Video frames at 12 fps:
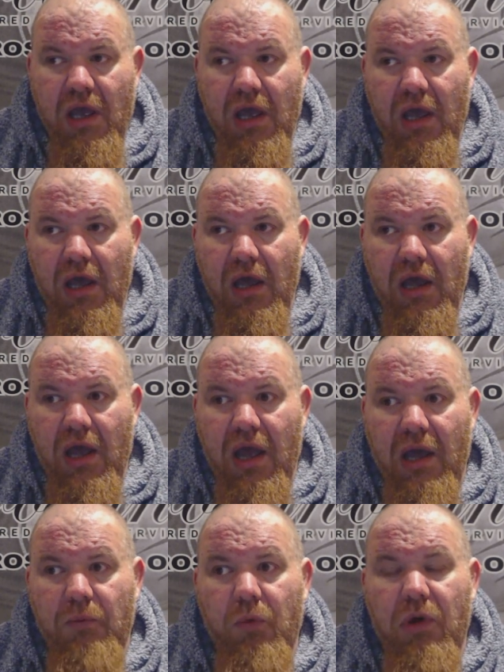
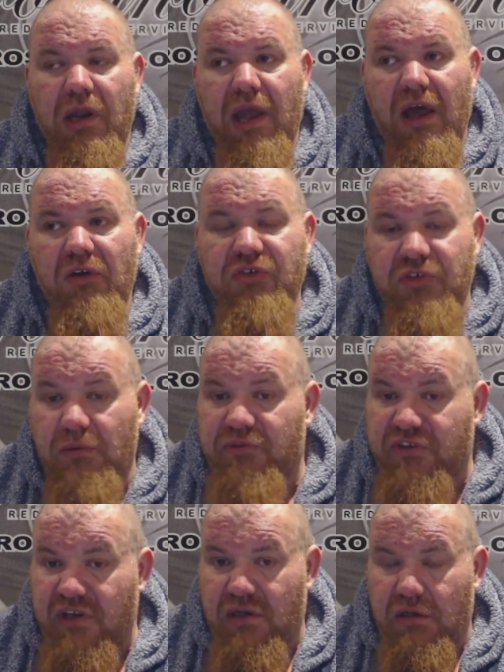And what I also
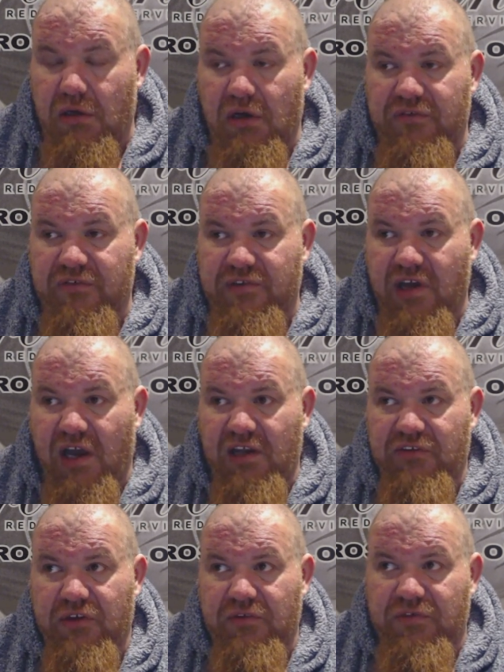am seeing a lot of, if
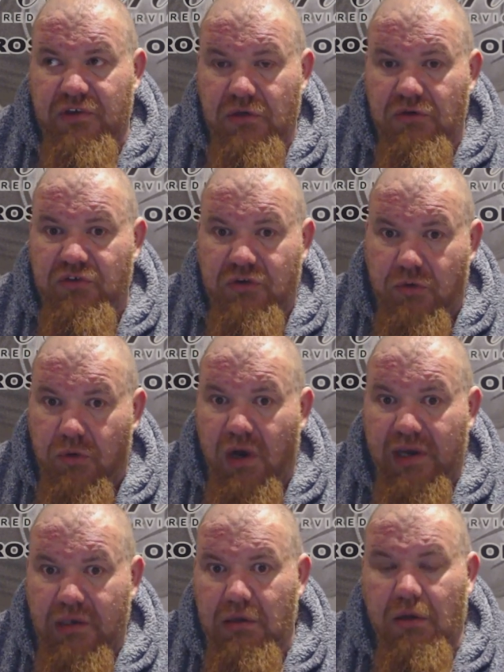guys that have used
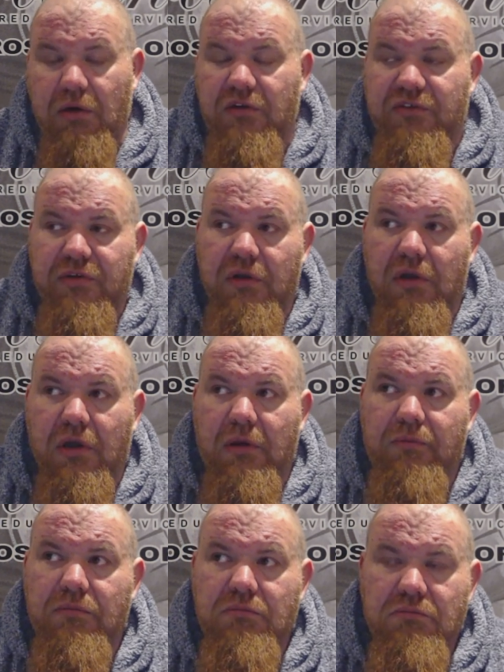quite long
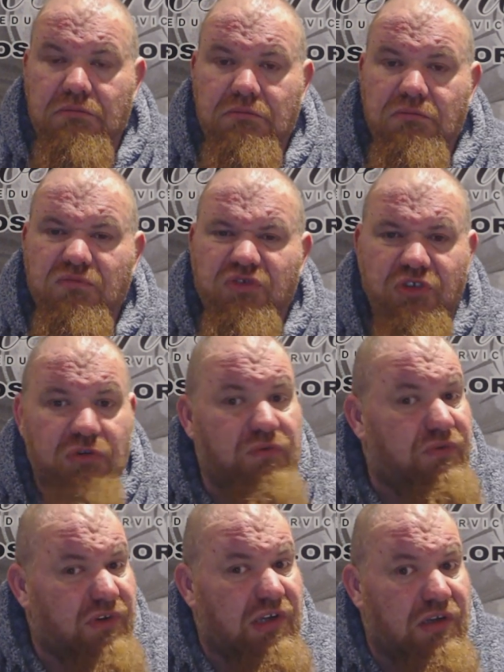term,
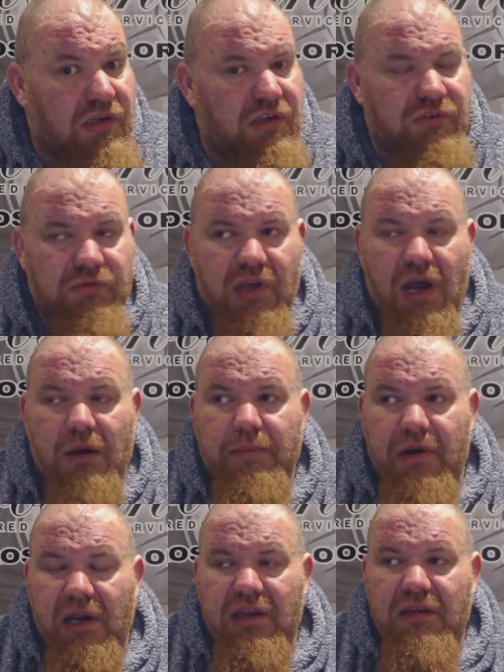2-3 years without
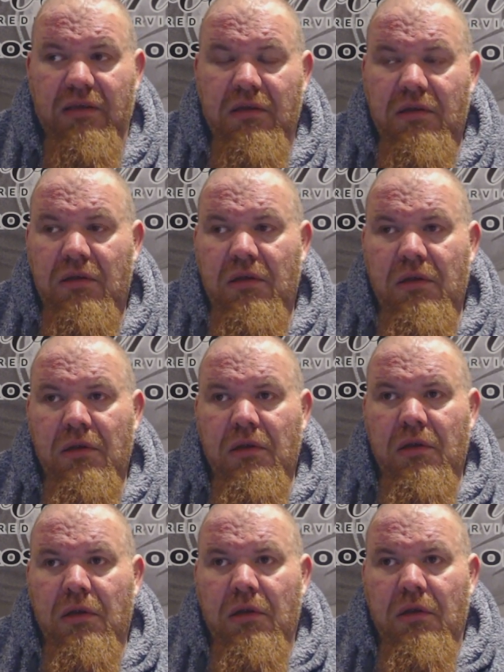a break,
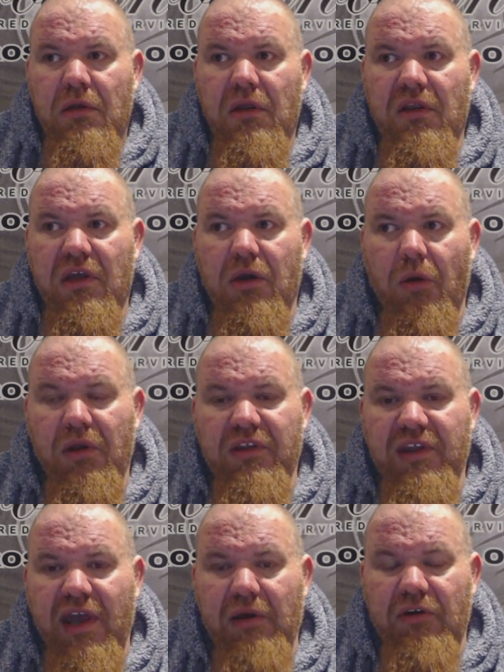they're
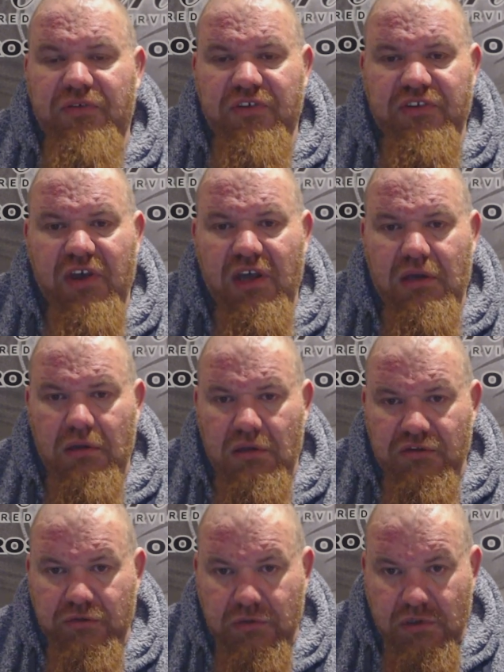going down off a
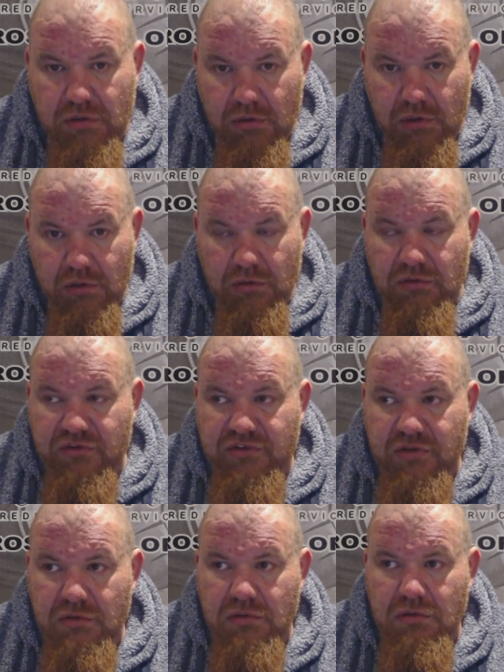cycle onto a
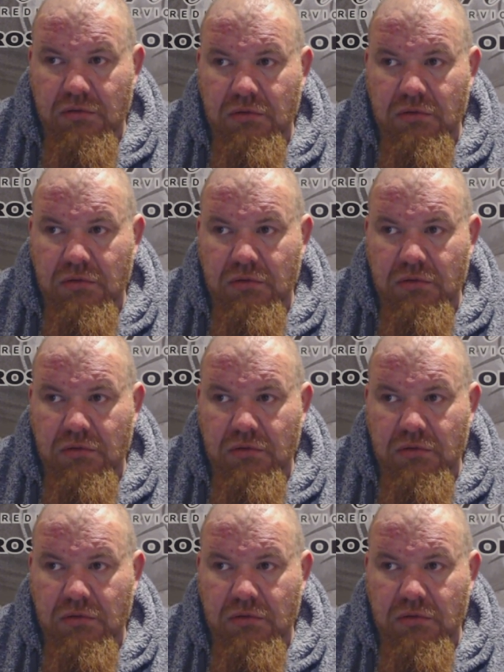cruise,